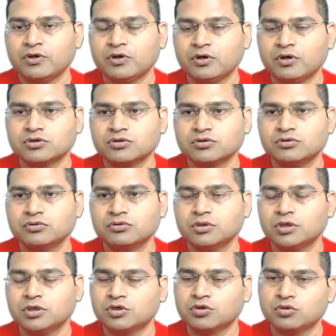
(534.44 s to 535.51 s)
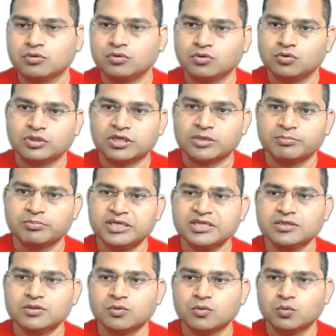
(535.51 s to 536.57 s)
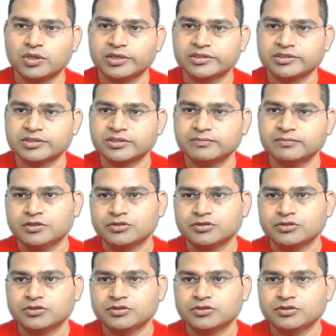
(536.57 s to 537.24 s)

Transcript: auto uh, code complete works.